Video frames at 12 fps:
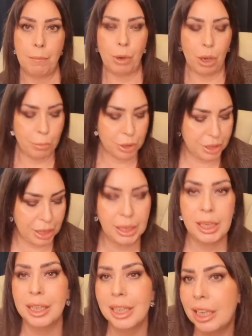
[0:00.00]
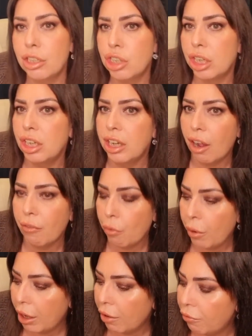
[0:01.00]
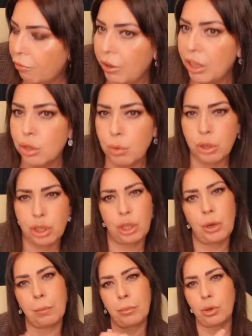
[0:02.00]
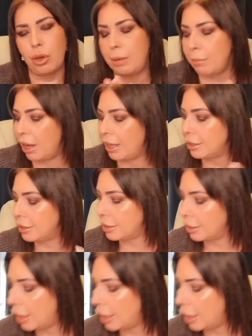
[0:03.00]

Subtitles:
by my sink in the kitchen, you know, for when I've finished washing up and cream my hands